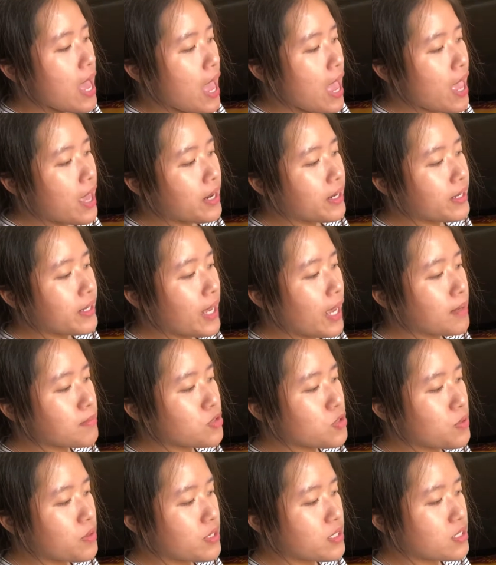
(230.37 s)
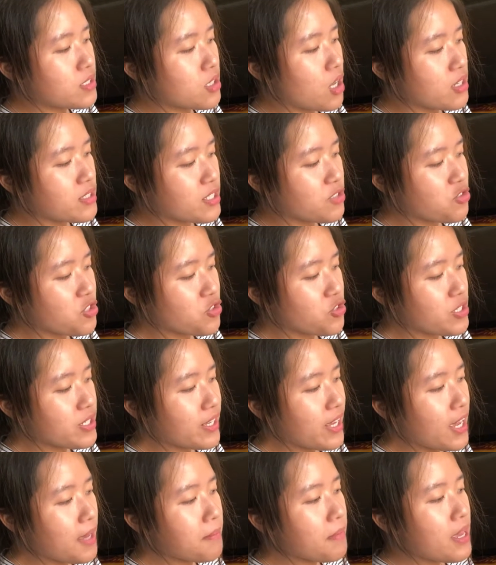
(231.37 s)
and came to this concentration
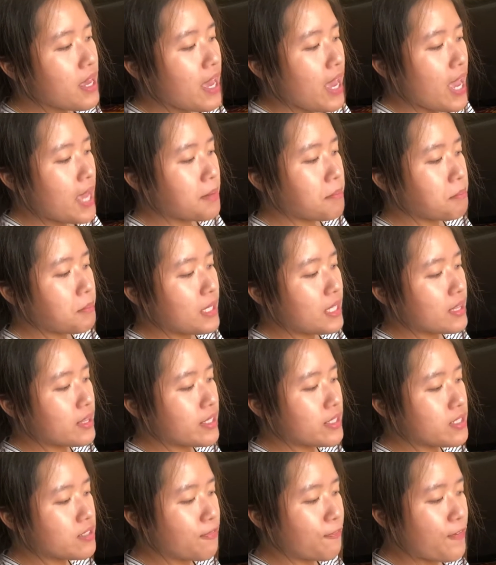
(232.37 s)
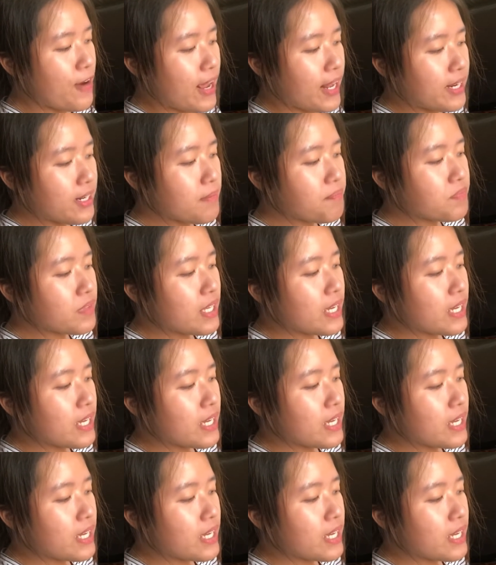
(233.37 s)
camp and meet this friend.